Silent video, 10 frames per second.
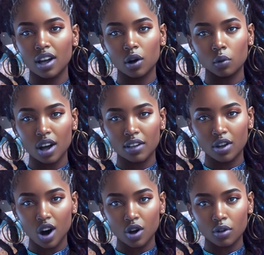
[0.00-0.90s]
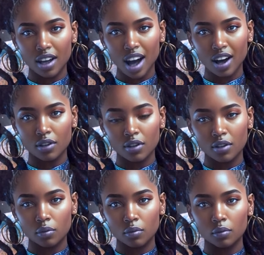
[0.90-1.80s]
Erase all the
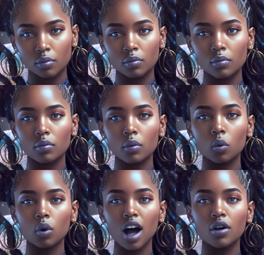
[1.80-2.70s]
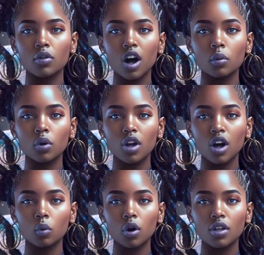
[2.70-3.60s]
lies. We have come a
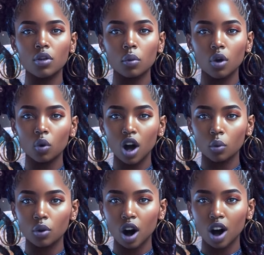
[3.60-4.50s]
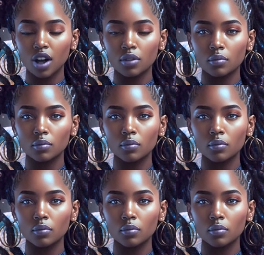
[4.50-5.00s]
long way to be where we are.